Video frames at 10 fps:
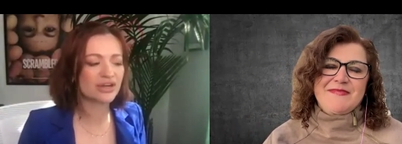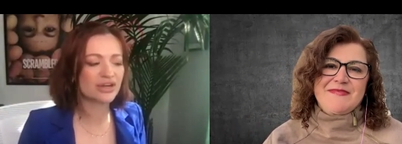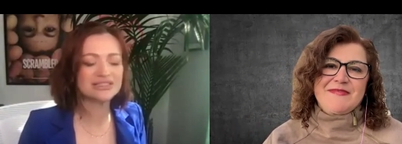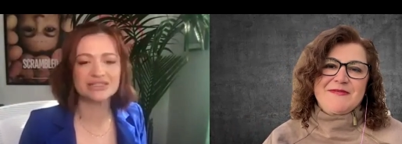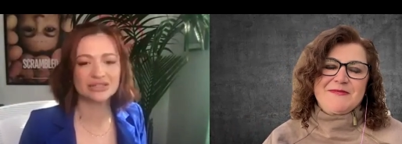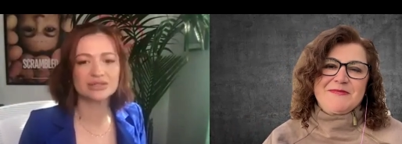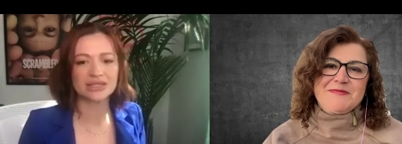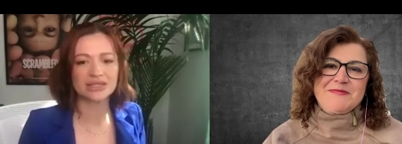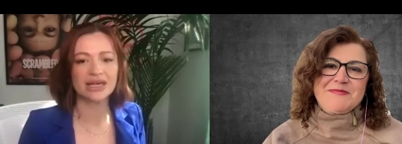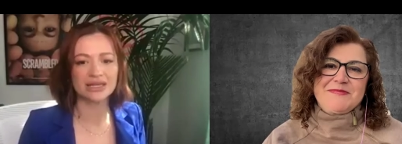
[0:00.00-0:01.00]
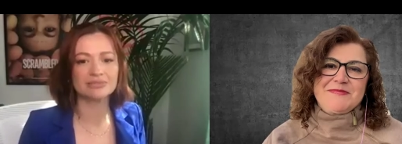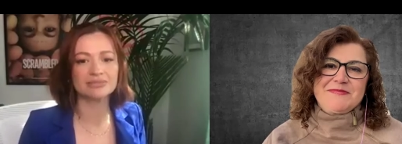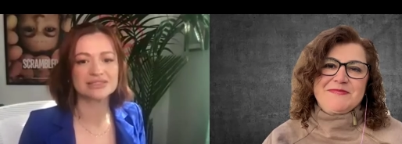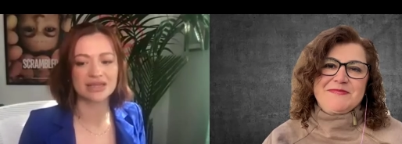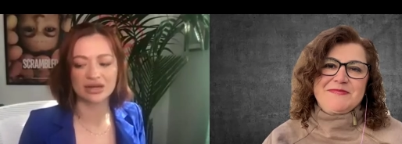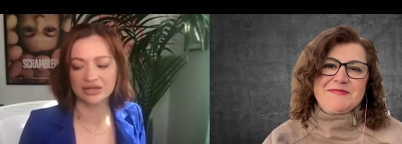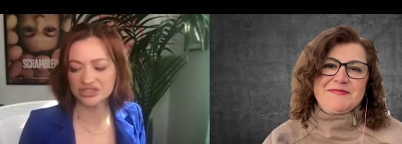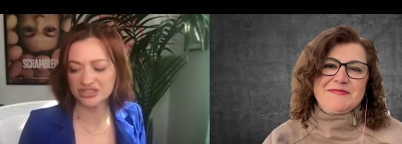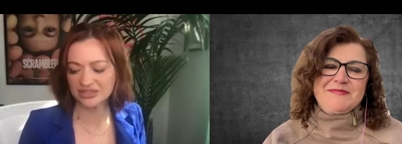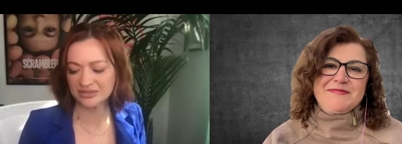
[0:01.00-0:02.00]
Speaker 1: very dear to me had a miscarriage
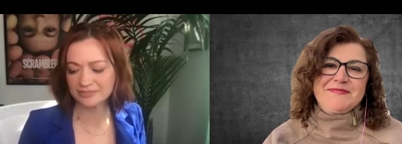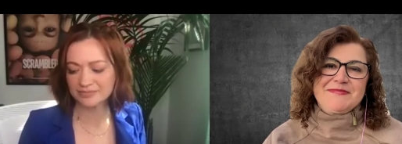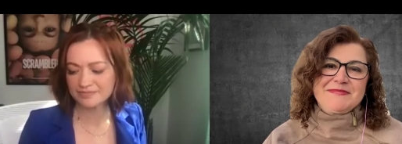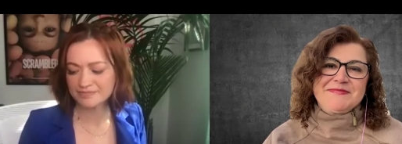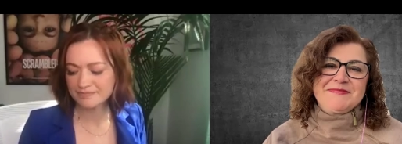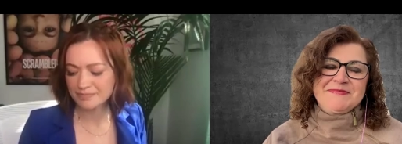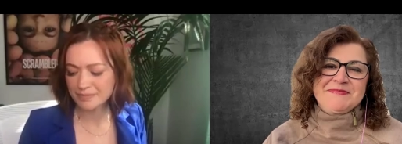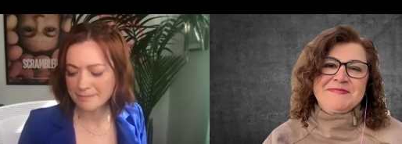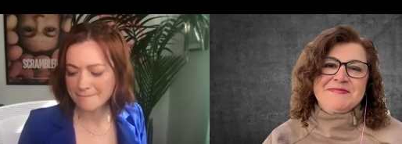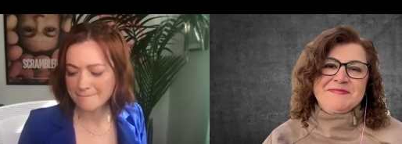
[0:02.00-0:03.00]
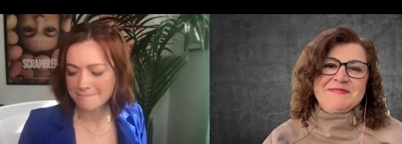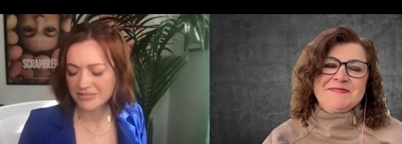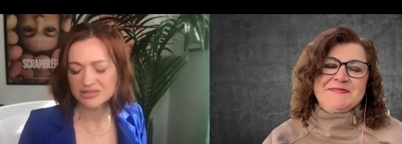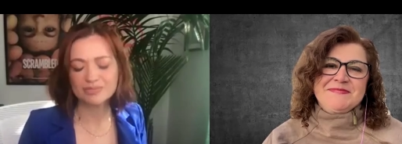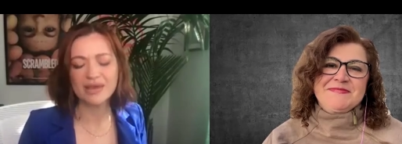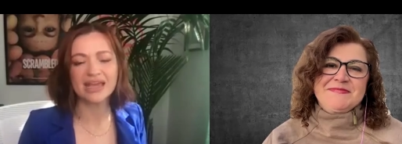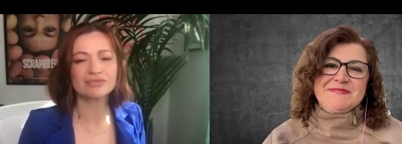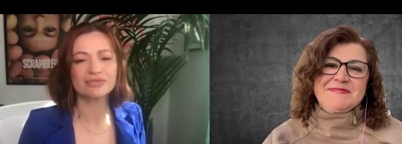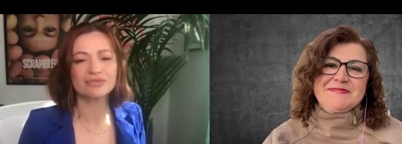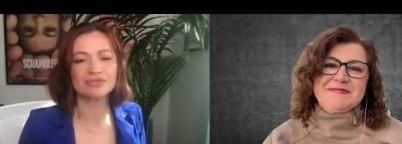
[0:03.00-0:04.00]
and it was
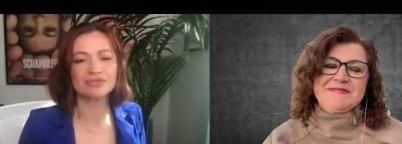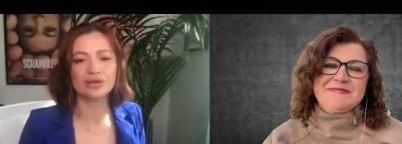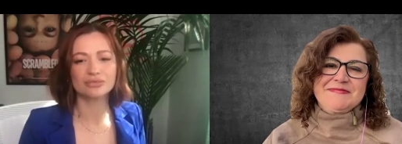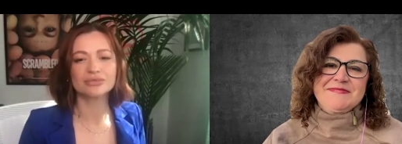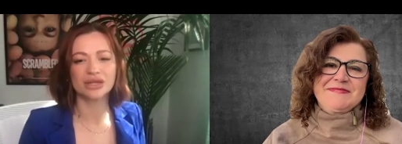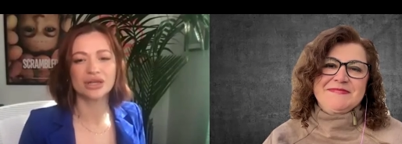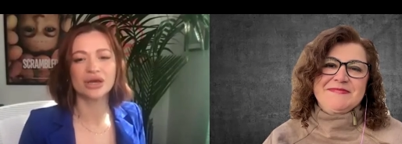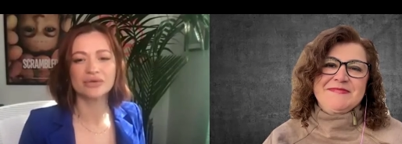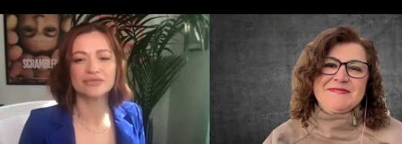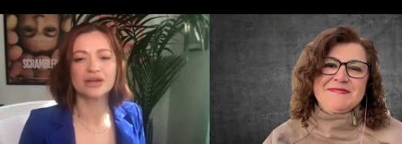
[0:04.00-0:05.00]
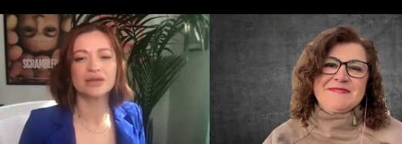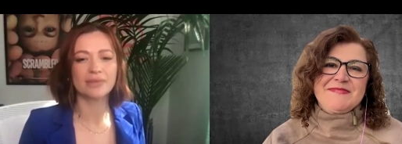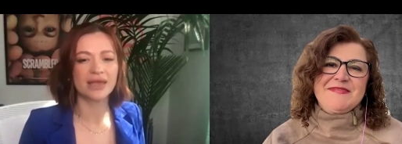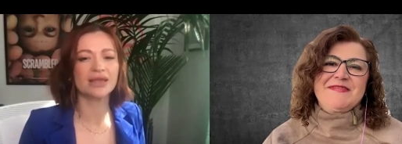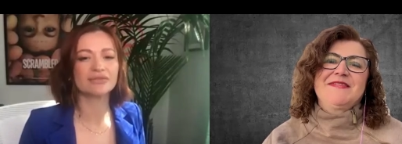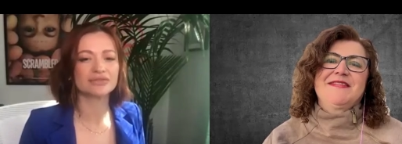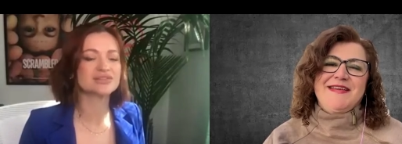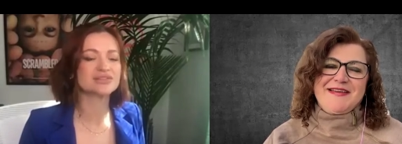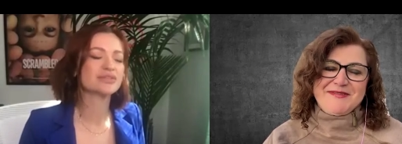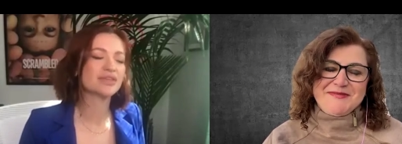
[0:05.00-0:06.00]
painful, you know, very painful. Yeah.
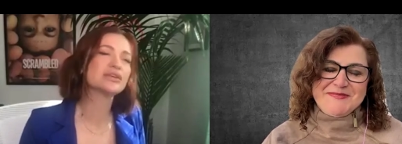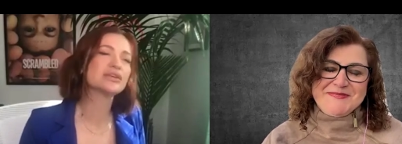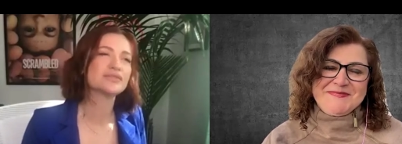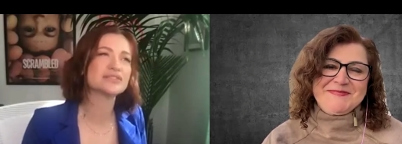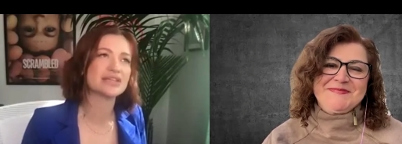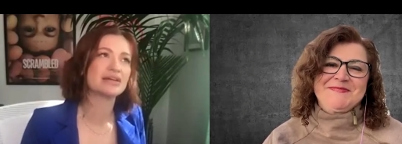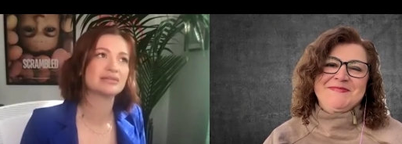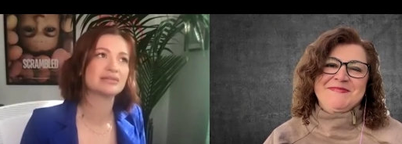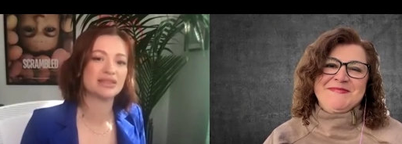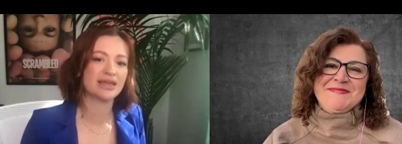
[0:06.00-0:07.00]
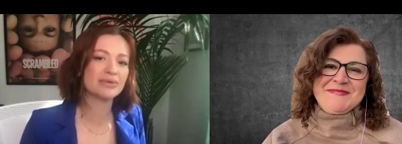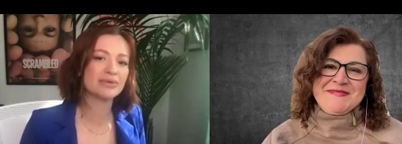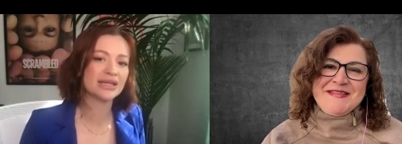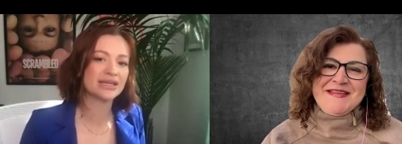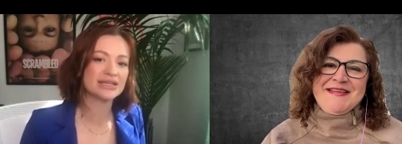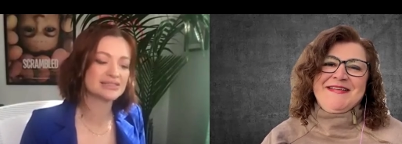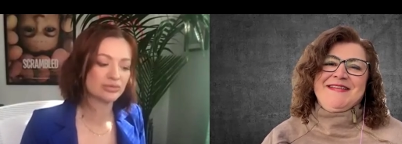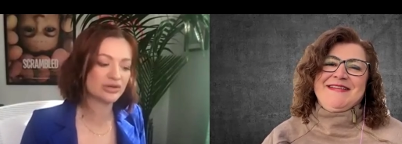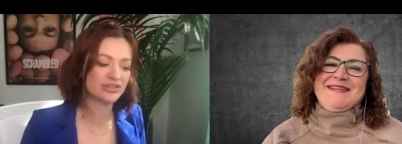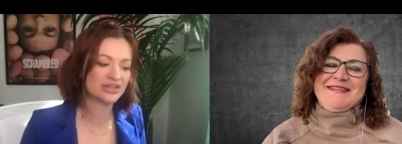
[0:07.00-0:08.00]
So thank you for telling that but i guess
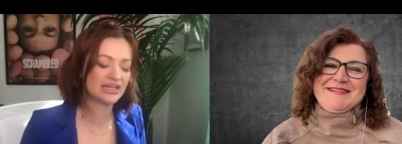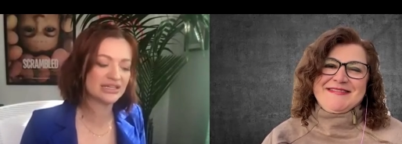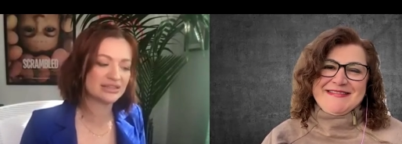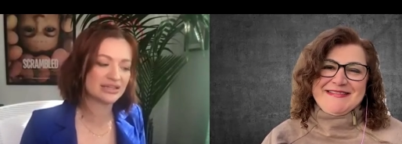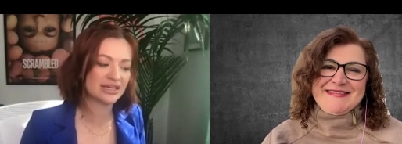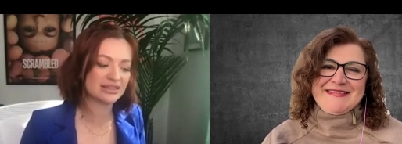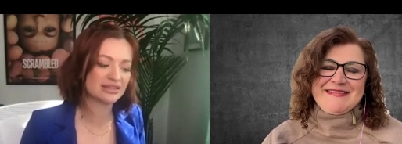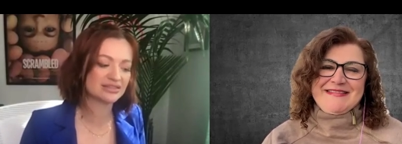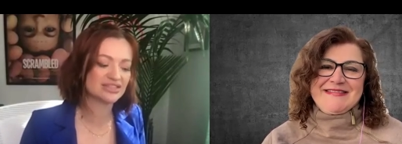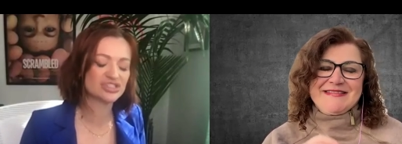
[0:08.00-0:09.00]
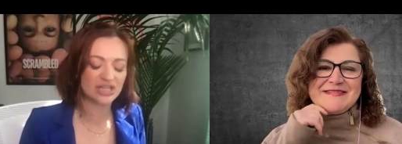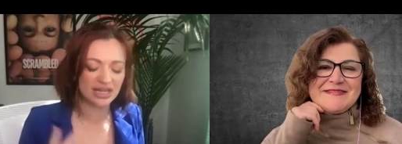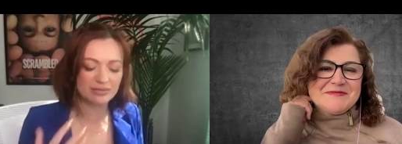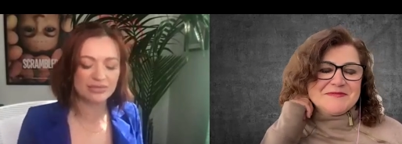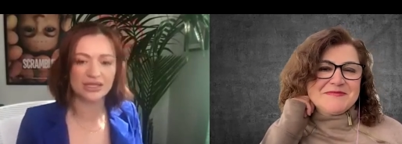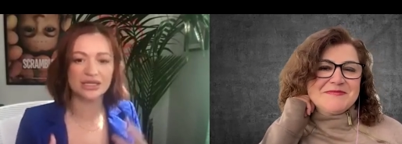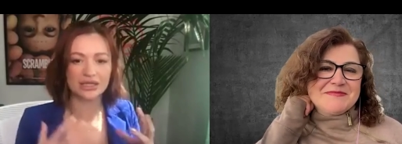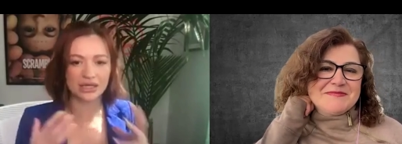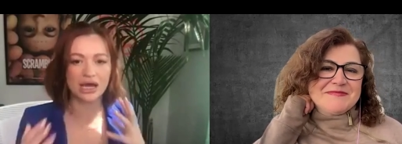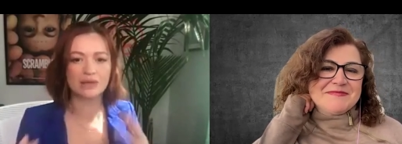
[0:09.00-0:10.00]
more than anything i think the shame that can
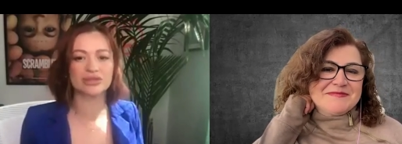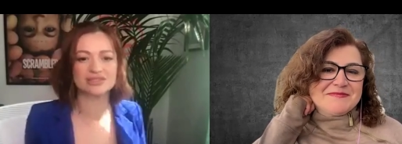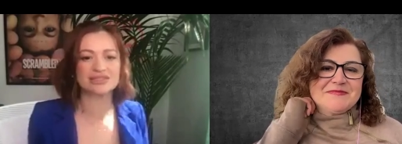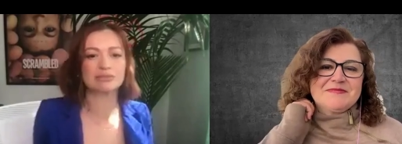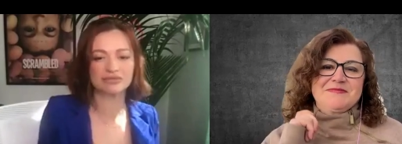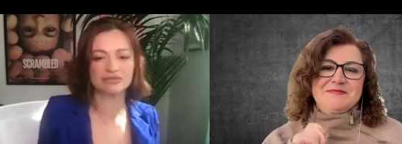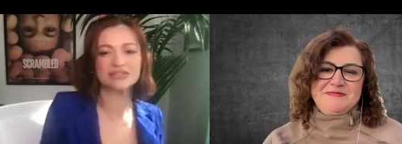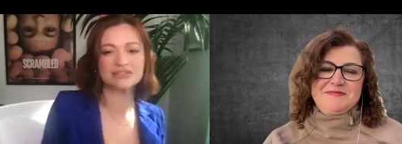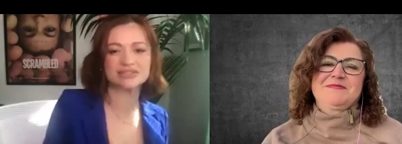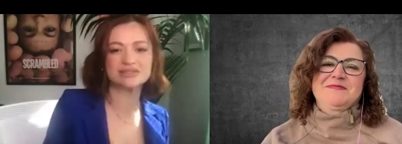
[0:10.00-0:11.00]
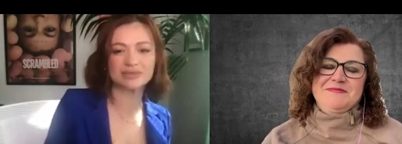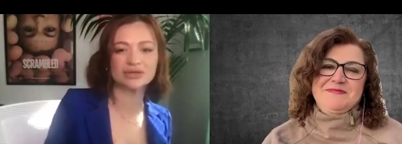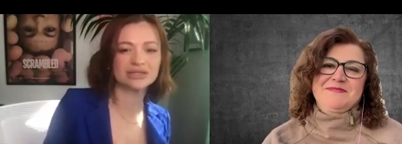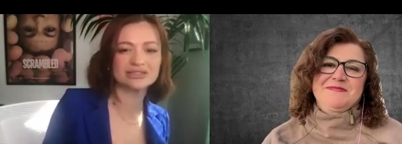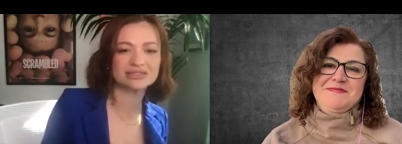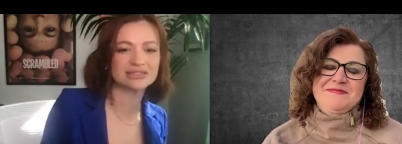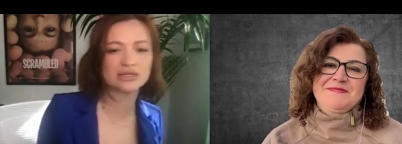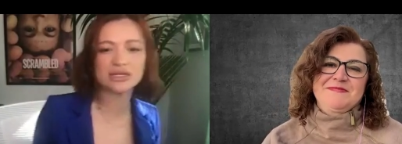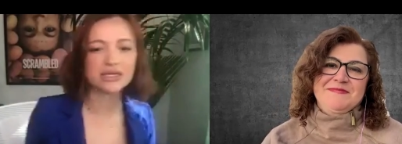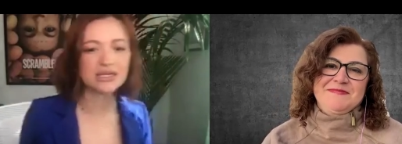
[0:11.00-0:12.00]
come with some of these experiences
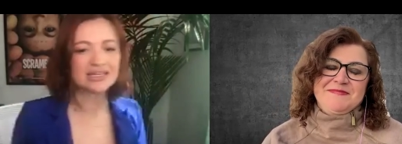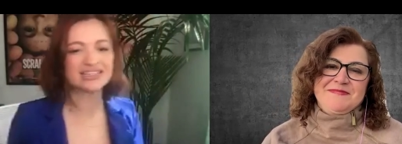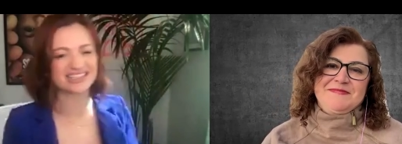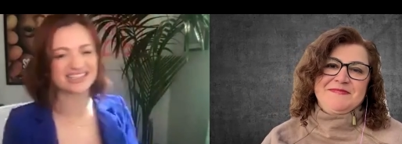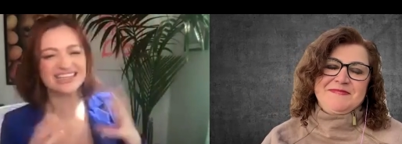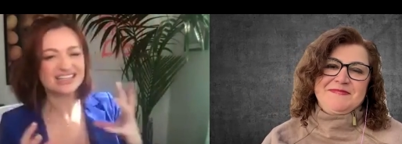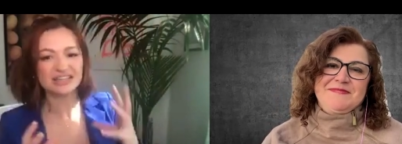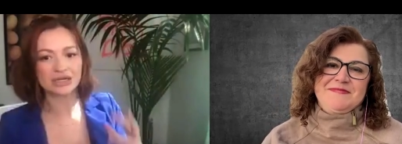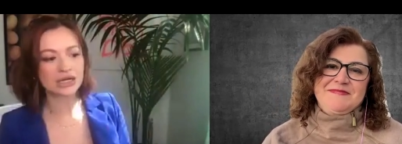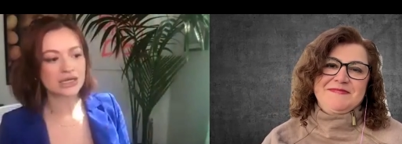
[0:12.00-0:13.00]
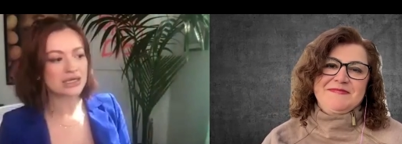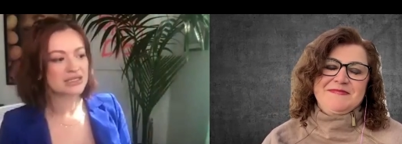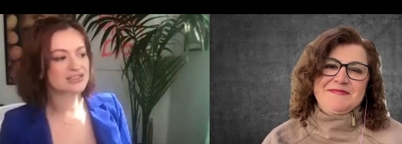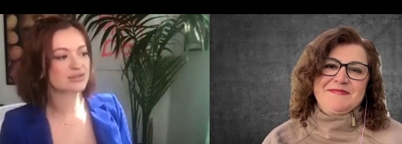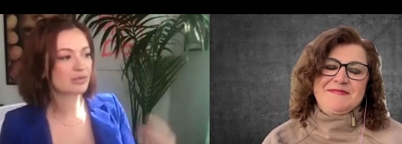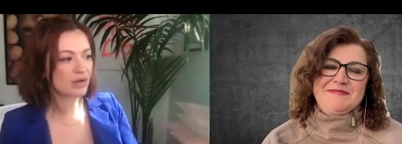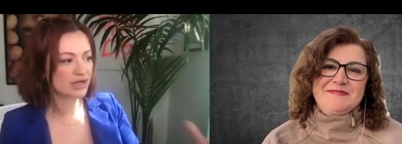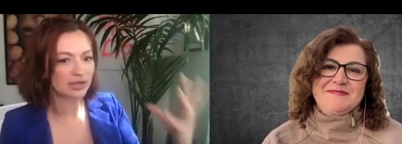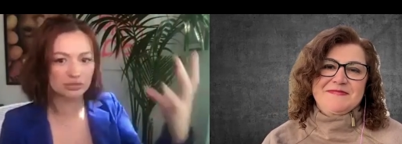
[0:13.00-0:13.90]
are is a killer so i want to